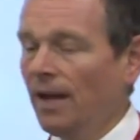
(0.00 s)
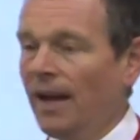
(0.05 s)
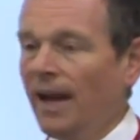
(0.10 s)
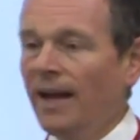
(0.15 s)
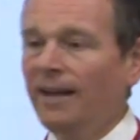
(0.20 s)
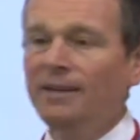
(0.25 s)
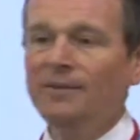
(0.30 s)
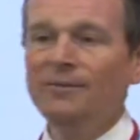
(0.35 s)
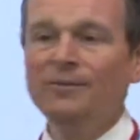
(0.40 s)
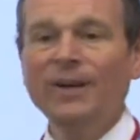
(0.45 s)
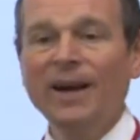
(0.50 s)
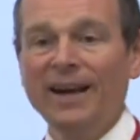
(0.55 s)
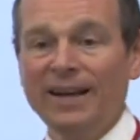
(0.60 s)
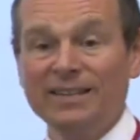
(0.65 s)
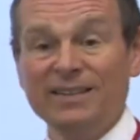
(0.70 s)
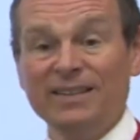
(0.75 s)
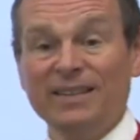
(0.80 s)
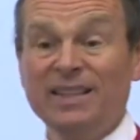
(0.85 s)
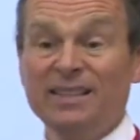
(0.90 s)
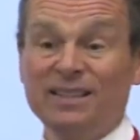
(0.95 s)
And in
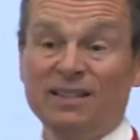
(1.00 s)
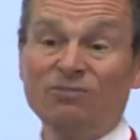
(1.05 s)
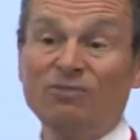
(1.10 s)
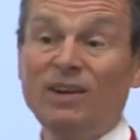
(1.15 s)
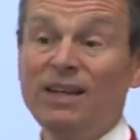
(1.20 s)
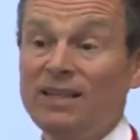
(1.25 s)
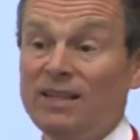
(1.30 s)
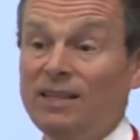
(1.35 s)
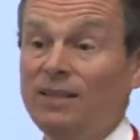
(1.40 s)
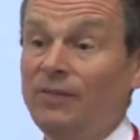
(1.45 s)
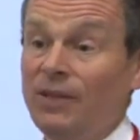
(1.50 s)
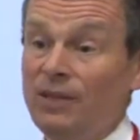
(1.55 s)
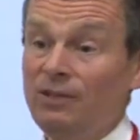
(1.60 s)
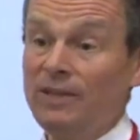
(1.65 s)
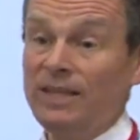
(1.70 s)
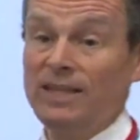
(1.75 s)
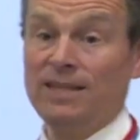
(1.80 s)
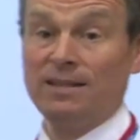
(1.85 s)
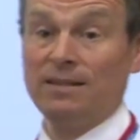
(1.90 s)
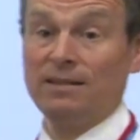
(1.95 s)
fact, it's a relatively
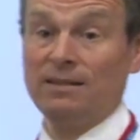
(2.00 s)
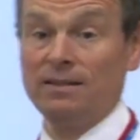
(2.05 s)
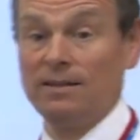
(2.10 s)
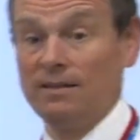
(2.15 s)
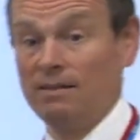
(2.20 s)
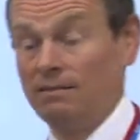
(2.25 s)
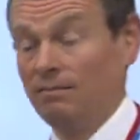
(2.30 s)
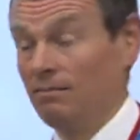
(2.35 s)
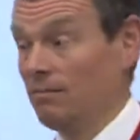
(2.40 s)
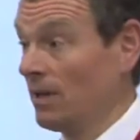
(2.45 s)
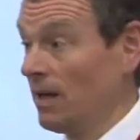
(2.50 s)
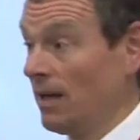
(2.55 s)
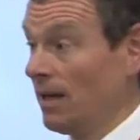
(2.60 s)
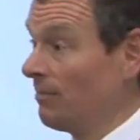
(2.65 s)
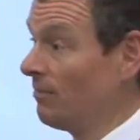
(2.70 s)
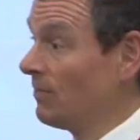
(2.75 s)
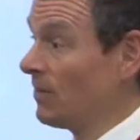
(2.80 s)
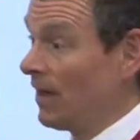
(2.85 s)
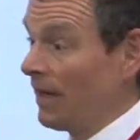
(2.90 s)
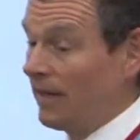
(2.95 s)
recent
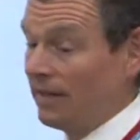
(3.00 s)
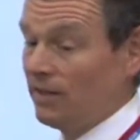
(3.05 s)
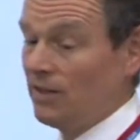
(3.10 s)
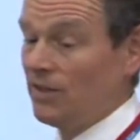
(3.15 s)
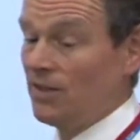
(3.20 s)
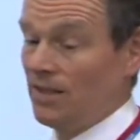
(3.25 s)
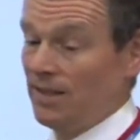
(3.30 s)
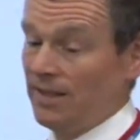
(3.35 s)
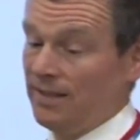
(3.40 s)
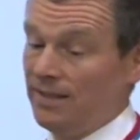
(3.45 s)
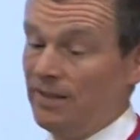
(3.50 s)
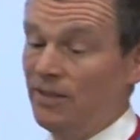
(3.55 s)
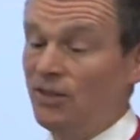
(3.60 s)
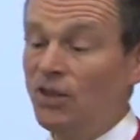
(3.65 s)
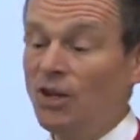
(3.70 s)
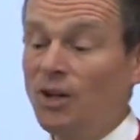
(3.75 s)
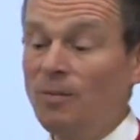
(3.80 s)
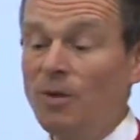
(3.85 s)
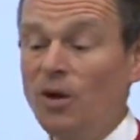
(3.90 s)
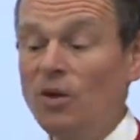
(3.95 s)
diagnosis. The
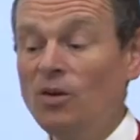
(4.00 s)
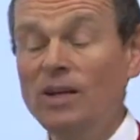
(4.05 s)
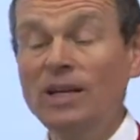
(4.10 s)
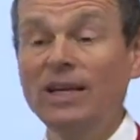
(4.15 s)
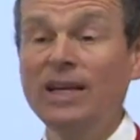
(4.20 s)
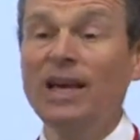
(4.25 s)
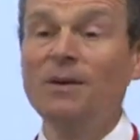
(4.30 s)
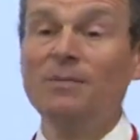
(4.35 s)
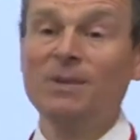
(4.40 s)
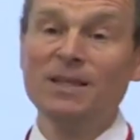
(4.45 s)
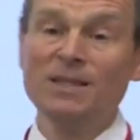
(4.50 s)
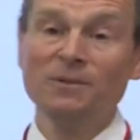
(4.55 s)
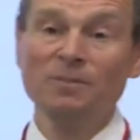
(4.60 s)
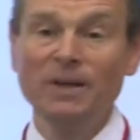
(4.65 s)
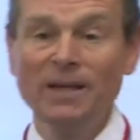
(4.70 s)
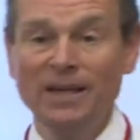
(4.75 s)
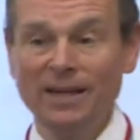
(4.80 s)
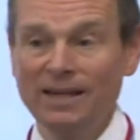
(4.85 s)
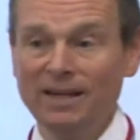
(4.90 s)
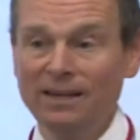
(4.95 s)
term only came into
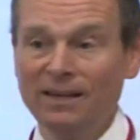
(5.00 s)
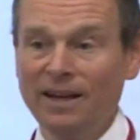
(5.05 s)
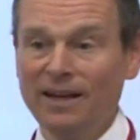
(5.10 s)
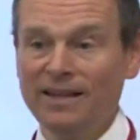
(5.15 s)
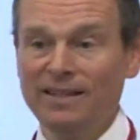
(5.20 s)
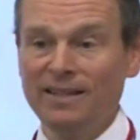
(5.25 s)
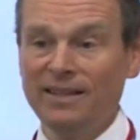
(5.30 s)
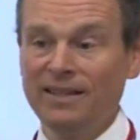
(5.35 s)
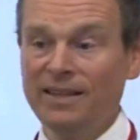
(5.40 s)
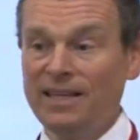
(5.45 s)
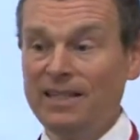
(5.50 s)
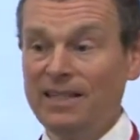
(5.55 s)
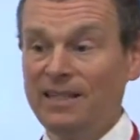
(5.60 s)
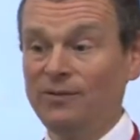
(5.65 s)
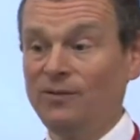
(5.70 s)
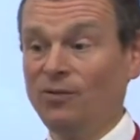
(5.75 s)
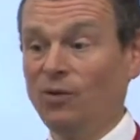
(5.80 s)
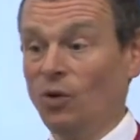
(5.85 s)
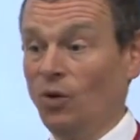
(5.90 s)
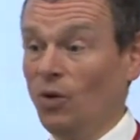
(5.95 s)
being in
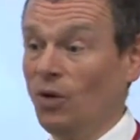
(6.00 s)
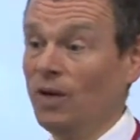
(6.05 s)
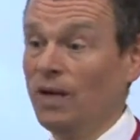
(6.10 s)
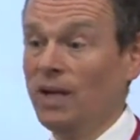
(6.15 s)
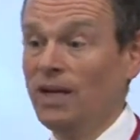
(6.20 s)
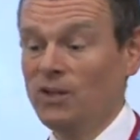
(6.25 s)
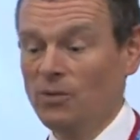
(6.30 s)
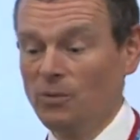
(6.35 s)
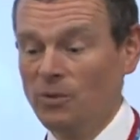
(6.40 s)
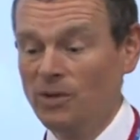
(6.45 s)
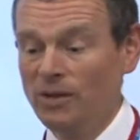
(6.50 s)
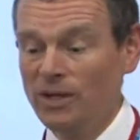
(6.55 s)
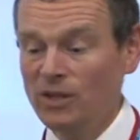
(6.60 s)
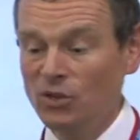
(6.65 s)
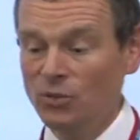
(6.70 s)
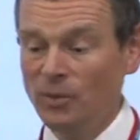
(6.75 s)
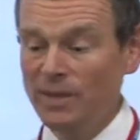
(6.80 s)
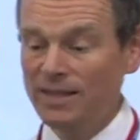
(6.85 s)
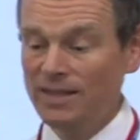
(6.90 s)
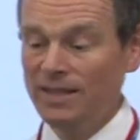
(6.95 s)
1984, so we're only
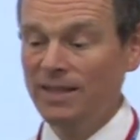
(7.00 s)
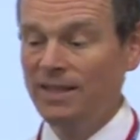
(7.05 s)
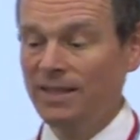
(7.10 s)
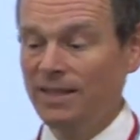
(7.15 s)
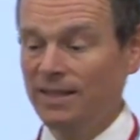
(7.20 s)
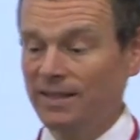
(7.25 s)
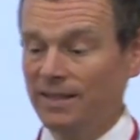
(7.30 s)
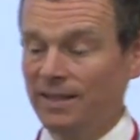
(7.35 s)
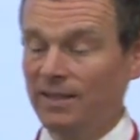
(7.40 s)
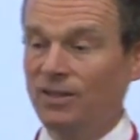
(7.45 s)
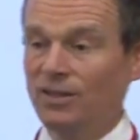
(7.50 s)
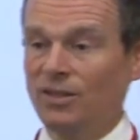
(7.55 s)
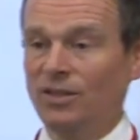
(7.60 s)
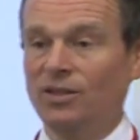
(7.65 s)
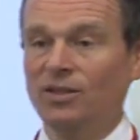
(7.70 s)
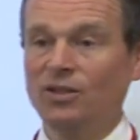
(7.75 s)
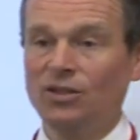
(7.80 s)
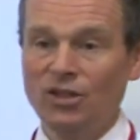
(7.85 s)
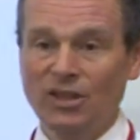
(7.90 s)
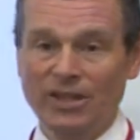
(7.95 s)
20 years into
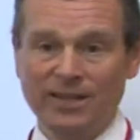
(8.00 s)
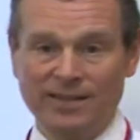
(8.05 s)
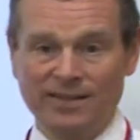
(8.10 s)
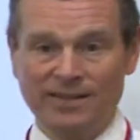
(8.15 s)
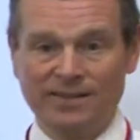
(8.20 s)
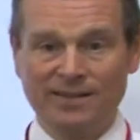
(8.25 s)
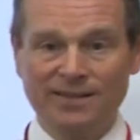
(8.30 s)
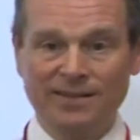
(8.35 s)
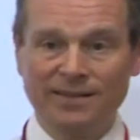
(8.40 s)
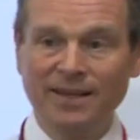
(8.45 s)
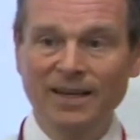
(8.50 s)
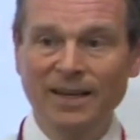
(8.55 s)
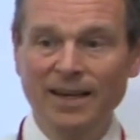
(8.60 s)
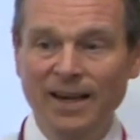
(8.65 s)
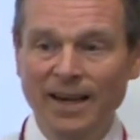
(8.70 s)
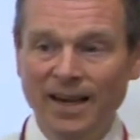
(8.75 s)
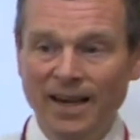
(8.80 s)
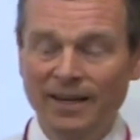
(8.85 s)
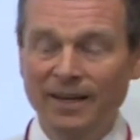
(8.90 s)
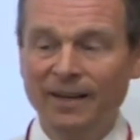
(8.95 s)
GISTs.
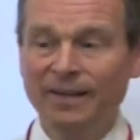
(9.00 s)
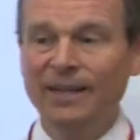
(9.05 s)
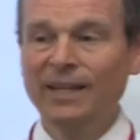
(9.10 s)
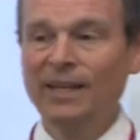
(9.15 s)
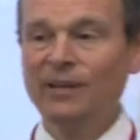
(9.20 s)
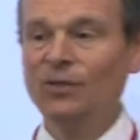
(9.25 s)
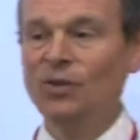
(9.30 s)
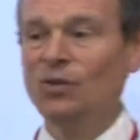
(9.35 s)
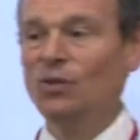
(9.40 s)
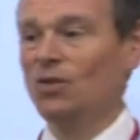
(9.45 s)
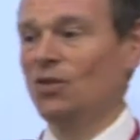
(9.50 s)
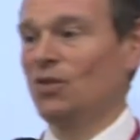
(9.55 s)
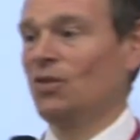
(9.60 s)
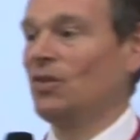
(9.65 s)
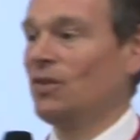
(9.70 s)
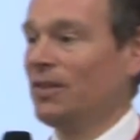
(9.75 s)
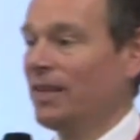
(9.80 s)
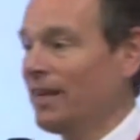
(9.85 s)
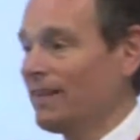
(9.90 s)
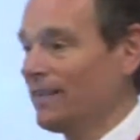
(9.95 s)
And I think if you
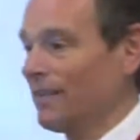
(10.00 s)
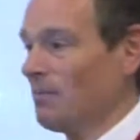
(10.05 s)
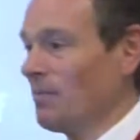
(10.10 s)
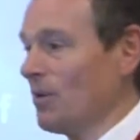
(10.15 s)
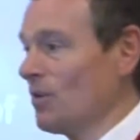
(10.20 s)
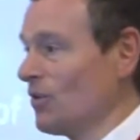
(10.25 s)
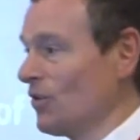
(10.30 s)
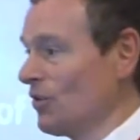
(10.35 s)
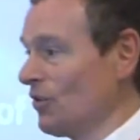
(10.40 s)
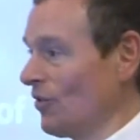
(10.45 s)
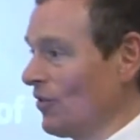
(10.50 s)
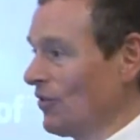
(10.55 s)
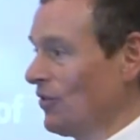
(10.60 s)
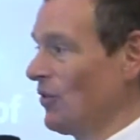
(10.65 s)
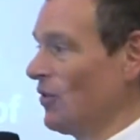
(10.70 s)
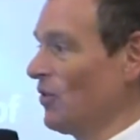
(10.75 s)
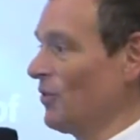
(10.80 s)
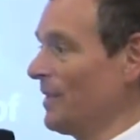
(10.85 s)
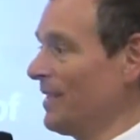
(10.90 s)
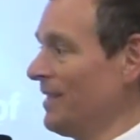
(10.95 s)
said to most
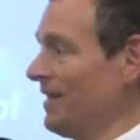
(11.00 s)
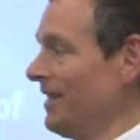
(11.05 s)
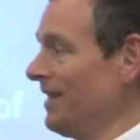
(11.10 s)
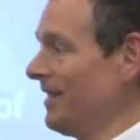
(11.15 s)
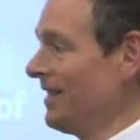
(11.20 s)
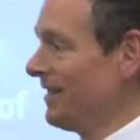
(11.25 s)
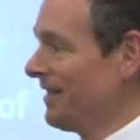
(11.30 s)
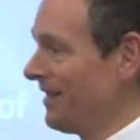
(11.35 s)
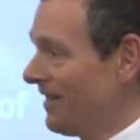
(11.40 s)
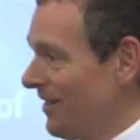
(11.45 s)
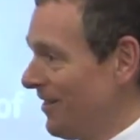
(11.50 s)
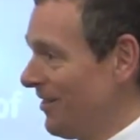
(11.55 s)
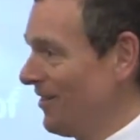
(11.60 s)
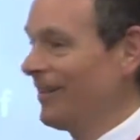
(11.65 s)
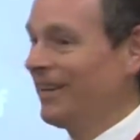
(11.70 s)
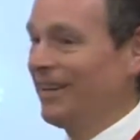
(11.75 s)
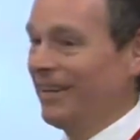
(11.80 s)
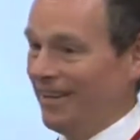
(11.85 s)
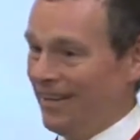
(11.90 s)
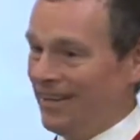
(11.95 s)
doctors 20 years ago
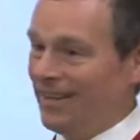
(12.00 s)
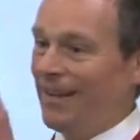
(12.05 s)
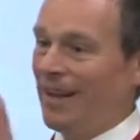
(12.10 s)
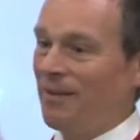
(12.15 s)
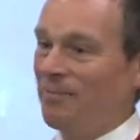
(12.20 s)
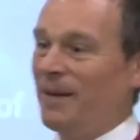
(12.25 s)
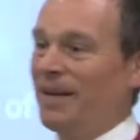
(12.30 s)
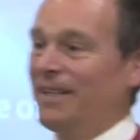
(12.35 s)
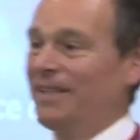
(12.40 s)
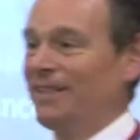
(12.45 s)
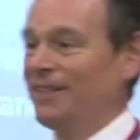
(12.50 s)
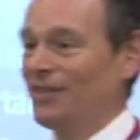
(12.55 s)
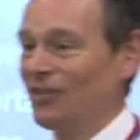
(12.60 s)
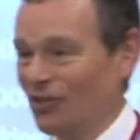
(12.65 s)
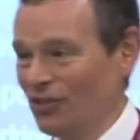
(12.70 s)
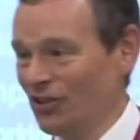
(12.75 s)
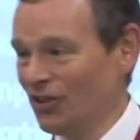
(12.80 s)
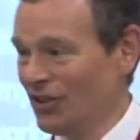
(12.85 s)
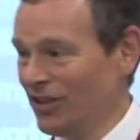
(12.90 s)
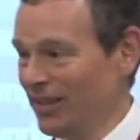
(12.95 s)
that patient's
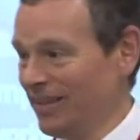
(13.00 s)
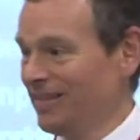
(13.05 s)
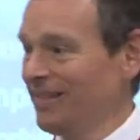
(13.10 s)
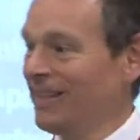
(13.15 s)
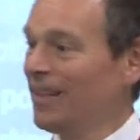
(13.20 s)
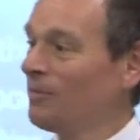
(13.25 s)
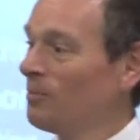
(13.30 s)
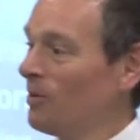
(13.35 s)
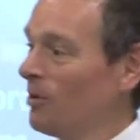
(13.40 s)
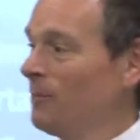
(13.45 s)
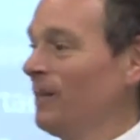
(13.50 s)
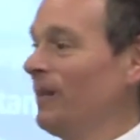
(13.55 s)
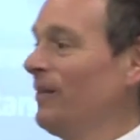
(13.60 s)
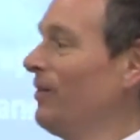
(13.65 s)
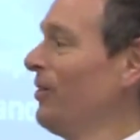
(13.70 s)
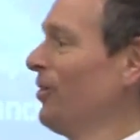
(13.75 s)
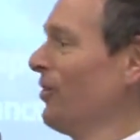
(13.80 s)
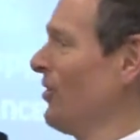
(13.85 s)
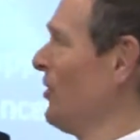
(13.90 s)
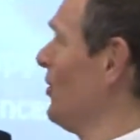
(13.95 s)
got a GIST, they probably have
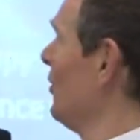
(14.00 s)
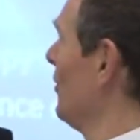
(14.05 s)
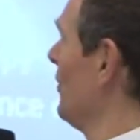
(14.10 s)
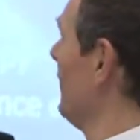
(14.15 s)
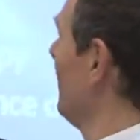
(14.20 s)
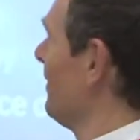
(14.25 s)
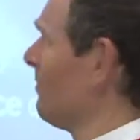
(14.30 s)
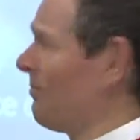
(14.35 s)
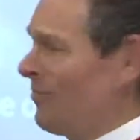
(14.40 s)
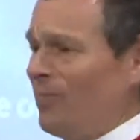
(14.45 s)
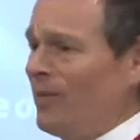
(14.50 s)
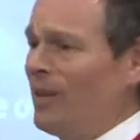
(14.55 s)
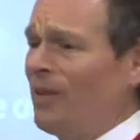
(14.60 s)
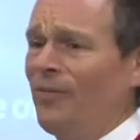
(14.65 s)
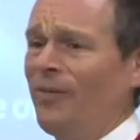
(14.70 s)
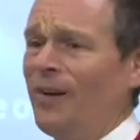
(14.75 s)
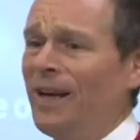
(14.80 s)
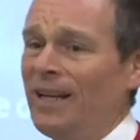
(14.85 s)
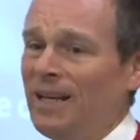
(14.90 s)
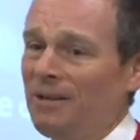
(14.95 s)
looked at you with a
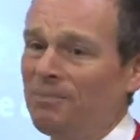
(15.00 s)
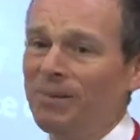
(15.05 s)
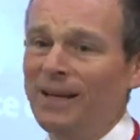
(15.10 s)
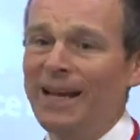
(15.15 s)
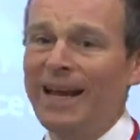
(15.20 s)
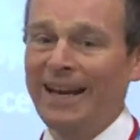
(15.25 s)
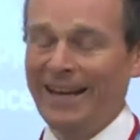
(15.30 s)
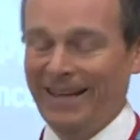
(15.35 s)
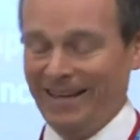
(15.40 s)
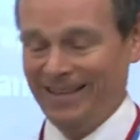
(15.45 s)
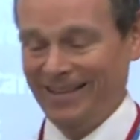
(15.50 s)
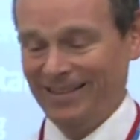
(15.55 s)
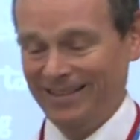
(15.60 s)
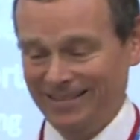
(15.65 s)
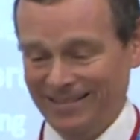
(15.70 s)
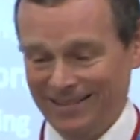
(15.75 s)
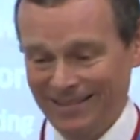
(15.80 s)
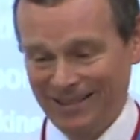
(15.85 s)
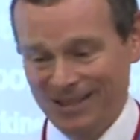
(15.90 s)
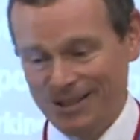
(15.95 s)
fairly
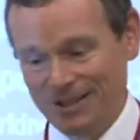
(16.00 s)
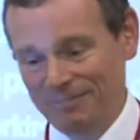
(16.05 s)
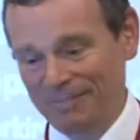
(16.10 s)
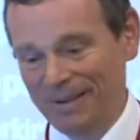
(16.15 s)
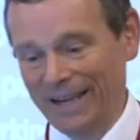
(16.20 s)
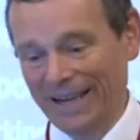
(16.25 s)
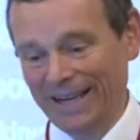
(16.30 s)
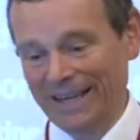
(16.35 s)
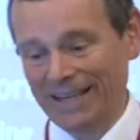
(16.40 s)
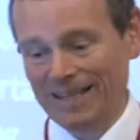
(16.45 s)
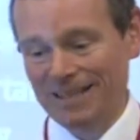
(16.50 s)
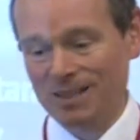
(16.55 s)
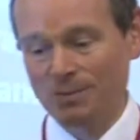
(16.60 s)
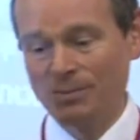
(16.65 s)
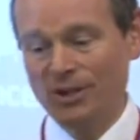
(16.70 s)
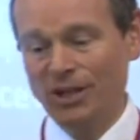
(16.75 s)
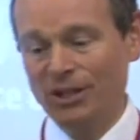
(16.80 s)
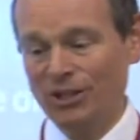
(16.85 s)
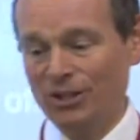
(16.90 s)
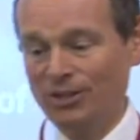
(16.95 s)
blank
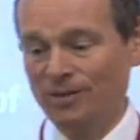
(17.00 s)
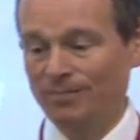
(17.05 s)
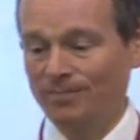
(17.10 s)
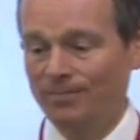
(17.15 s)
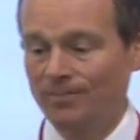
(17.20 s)
expression.